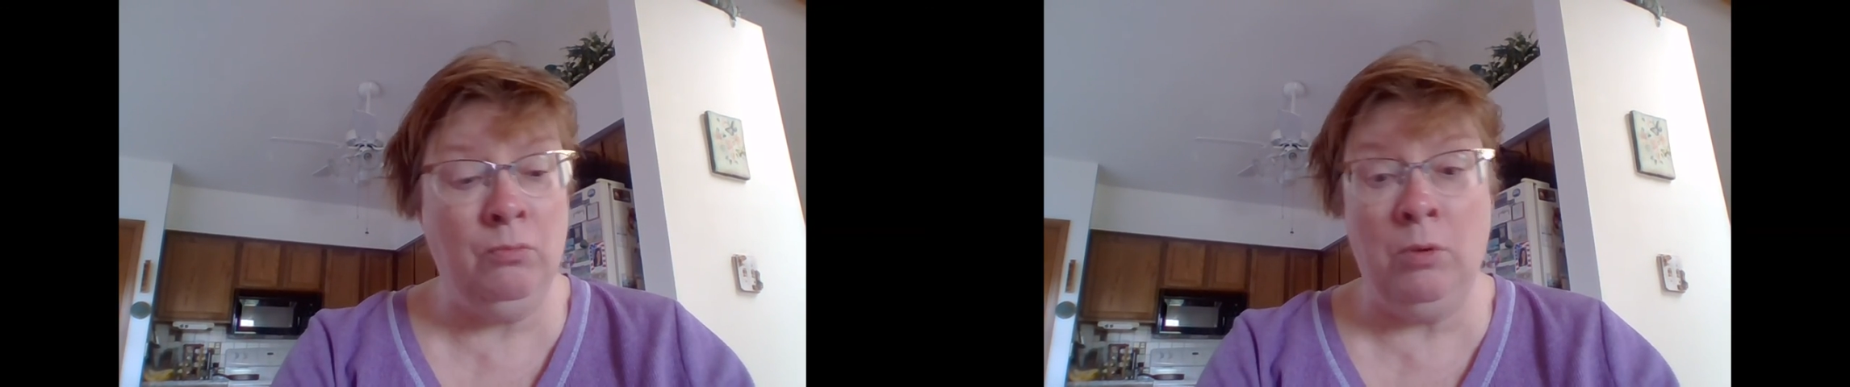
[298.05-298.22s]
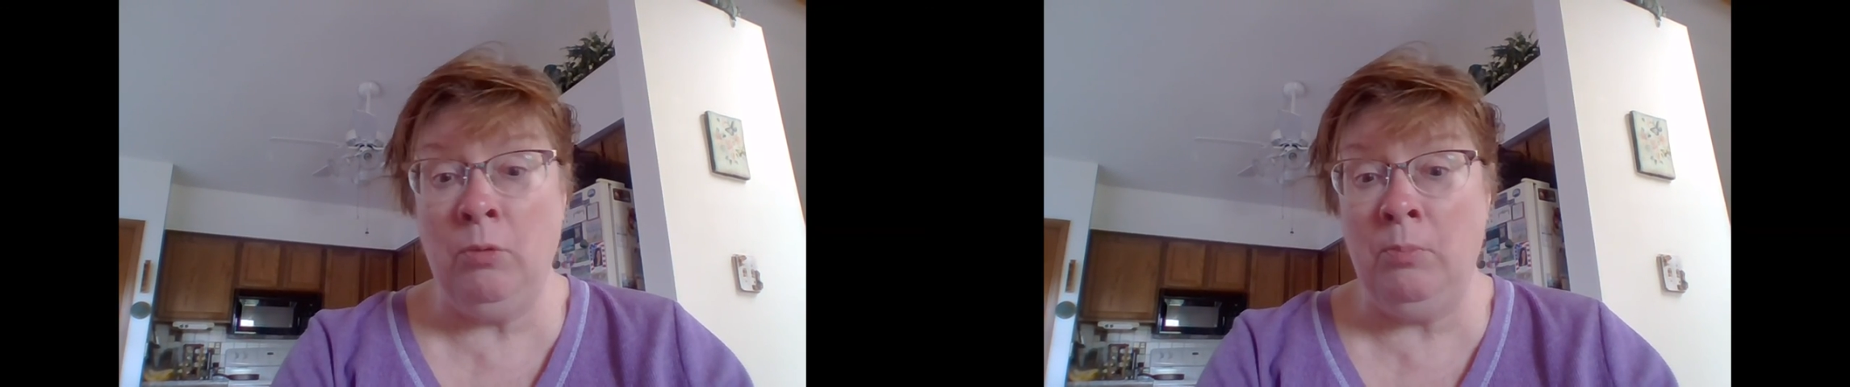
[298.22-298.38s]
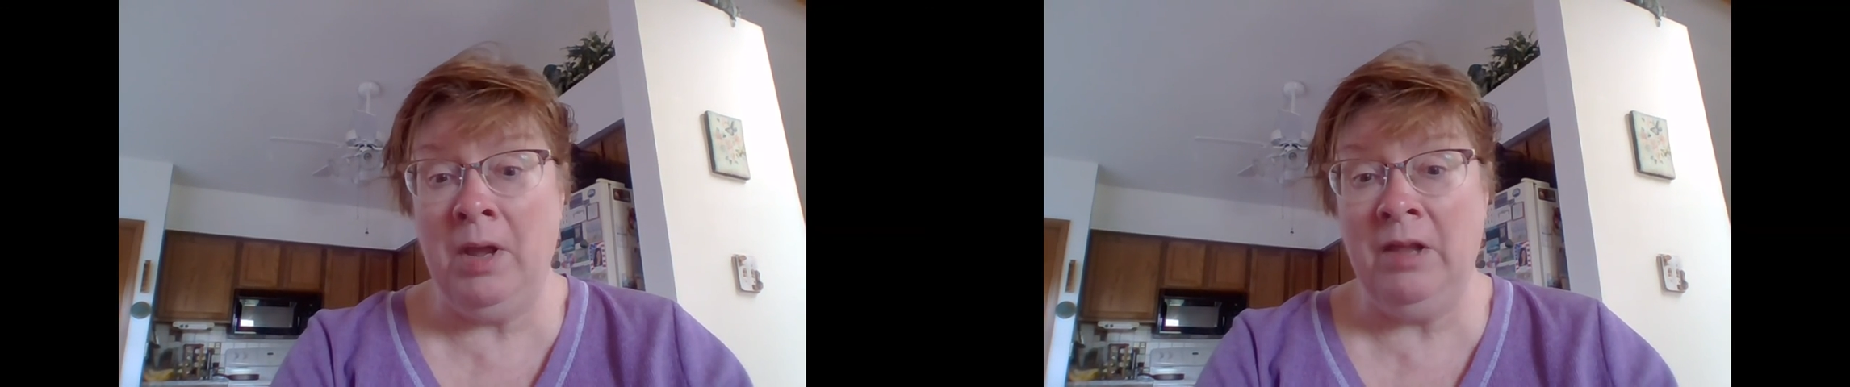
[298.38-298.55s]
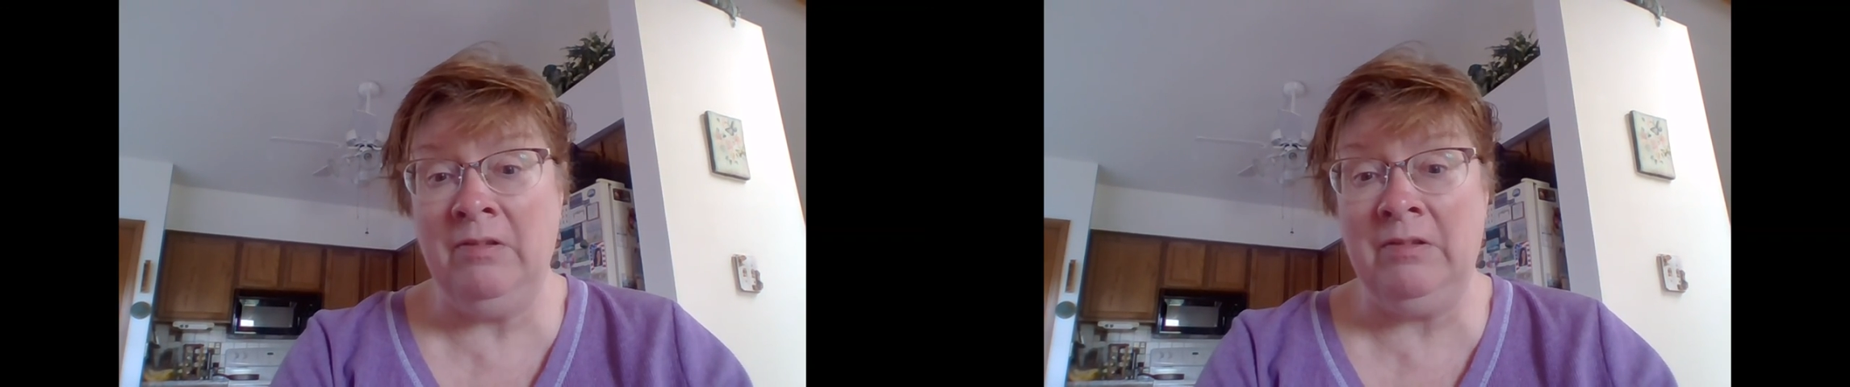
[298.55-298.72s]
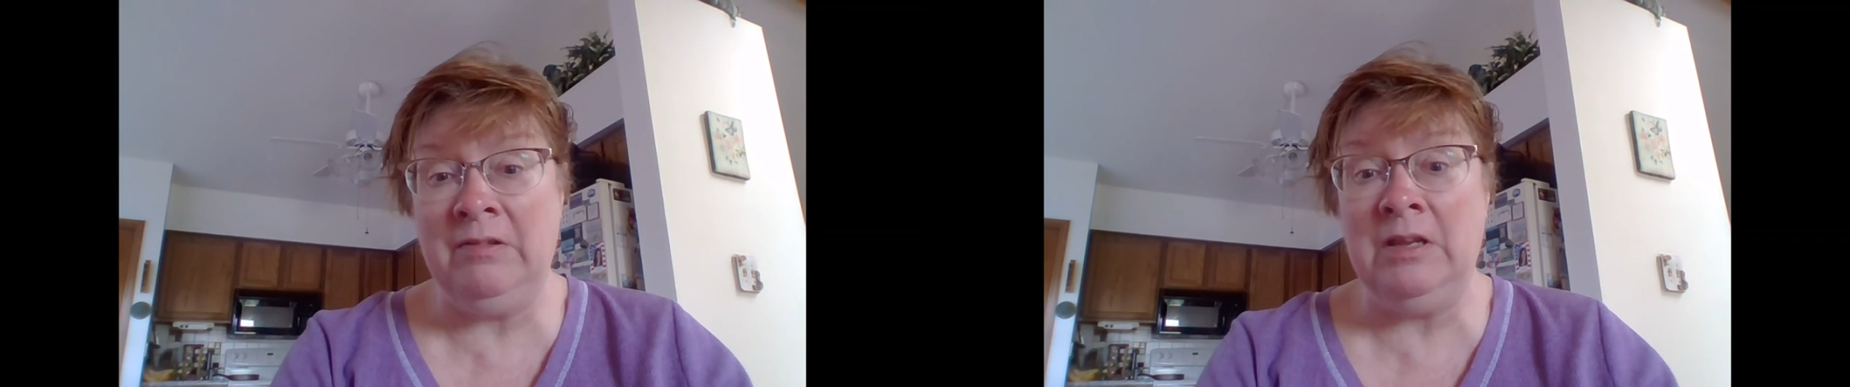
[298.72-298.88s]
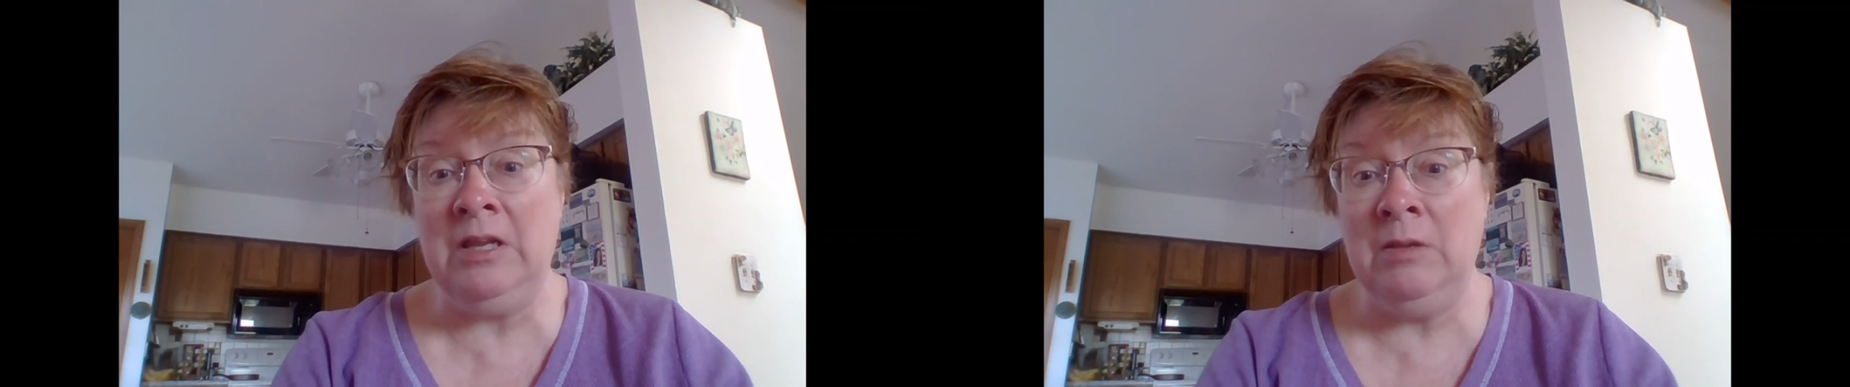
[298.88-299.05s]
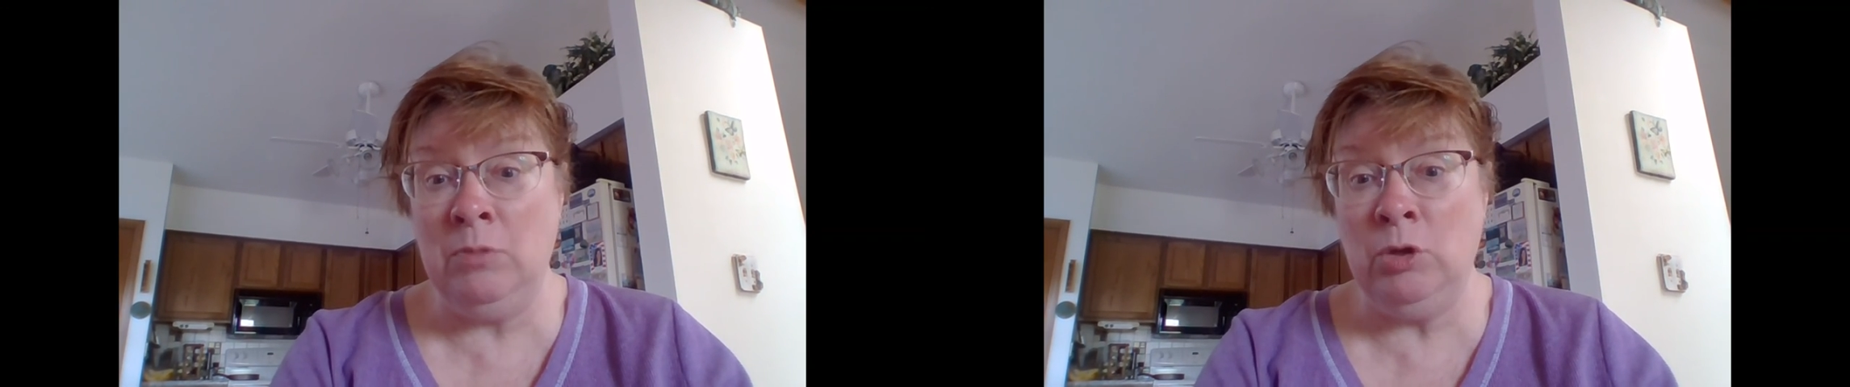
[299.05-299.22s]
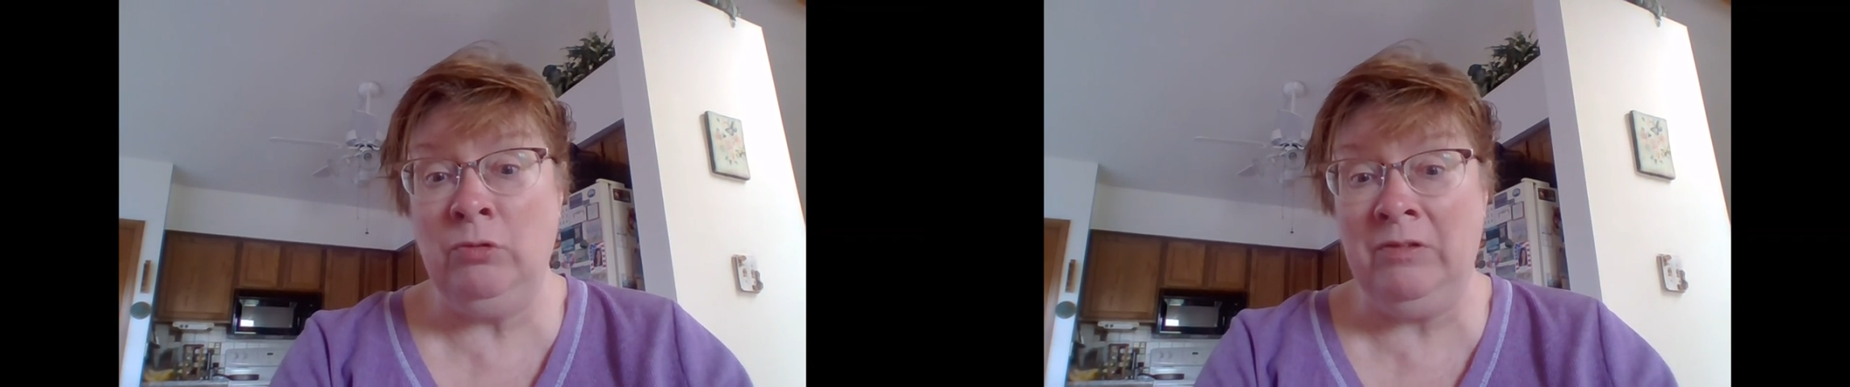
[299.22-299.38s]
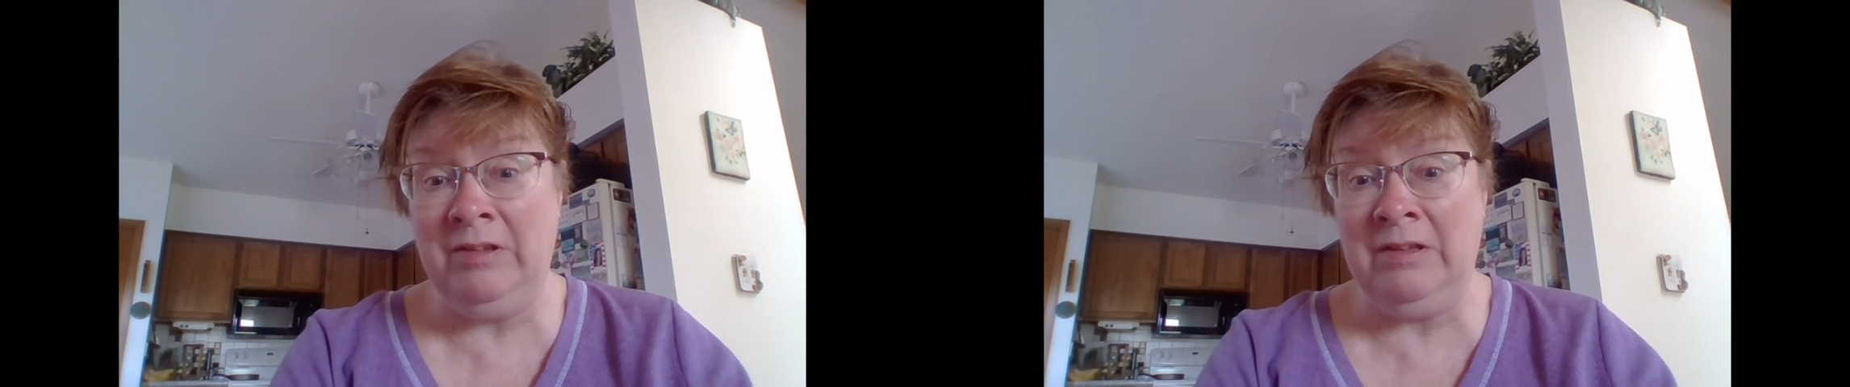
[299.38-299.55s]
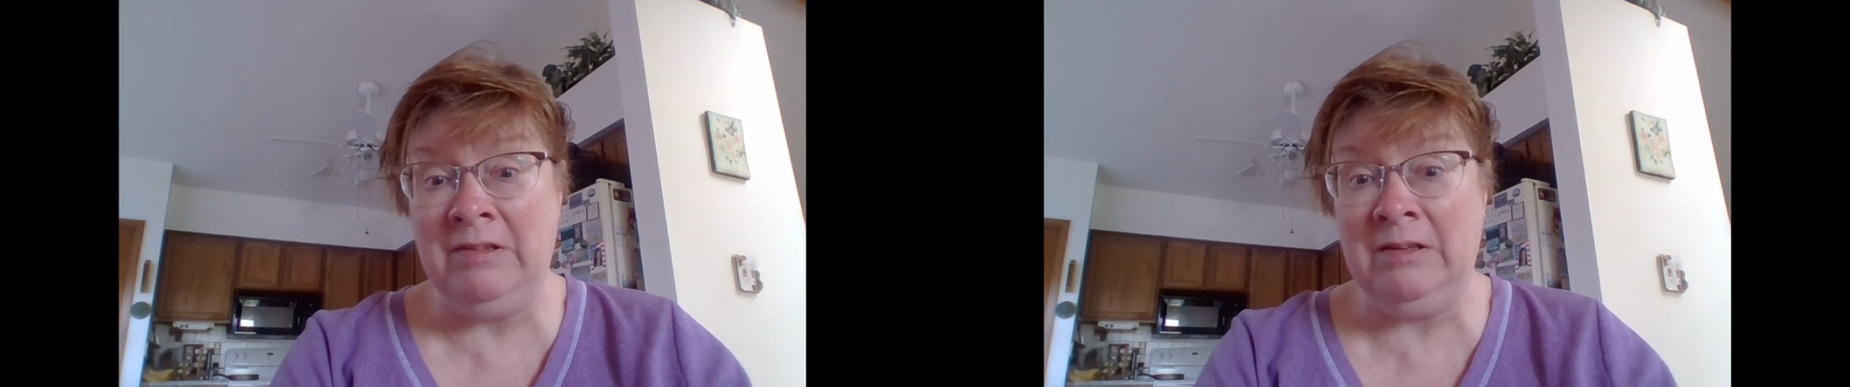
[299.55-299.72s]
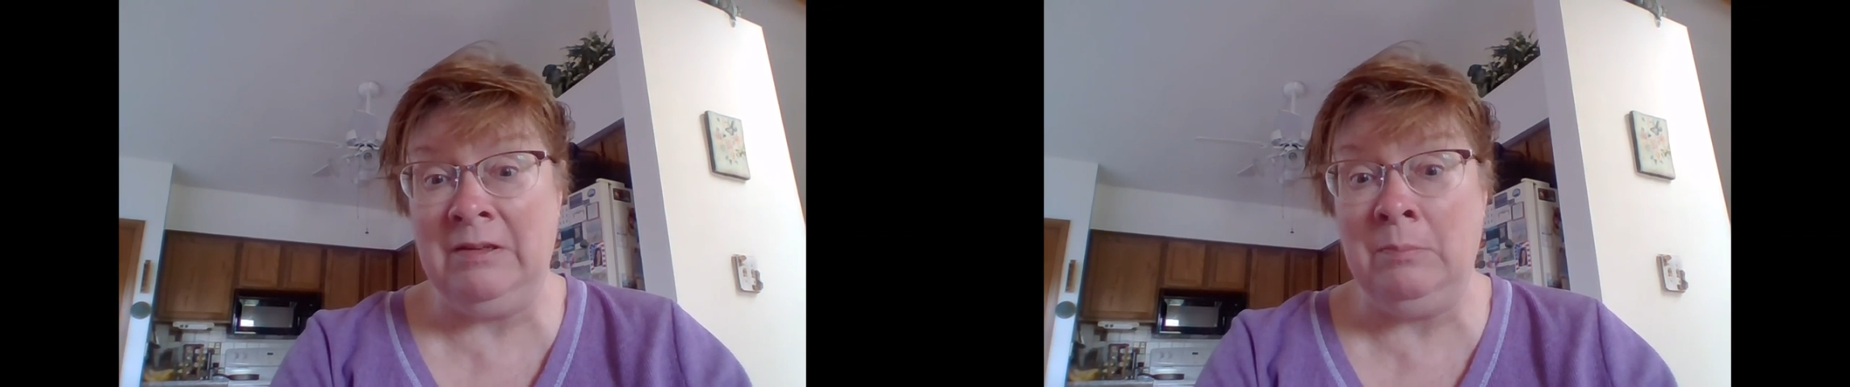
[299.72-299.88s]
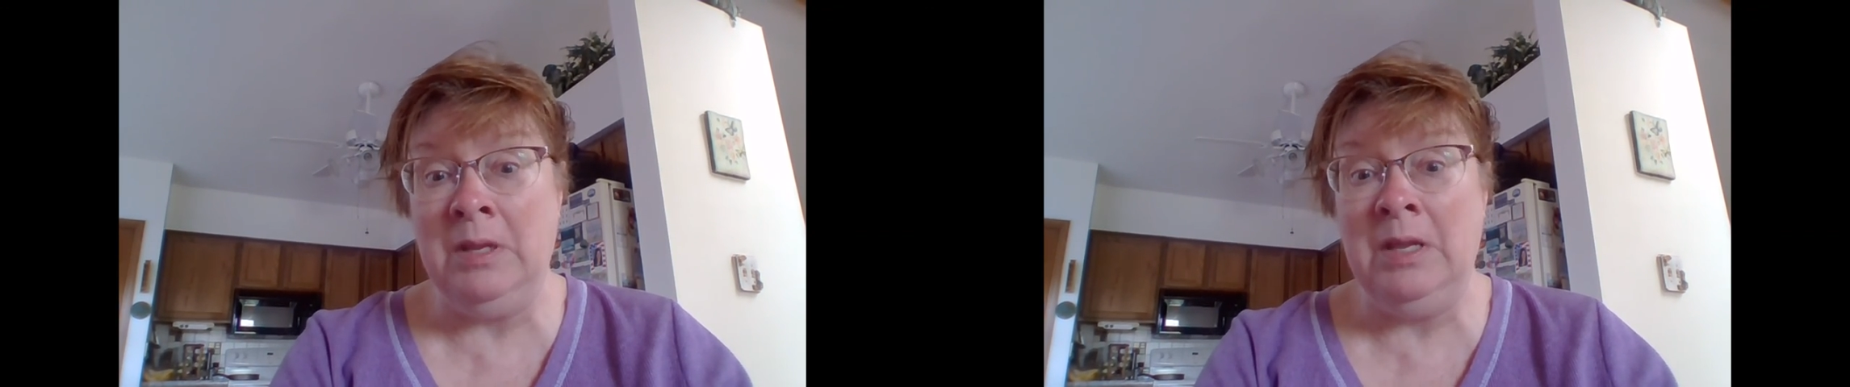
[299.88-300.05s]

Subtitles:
robust immune system,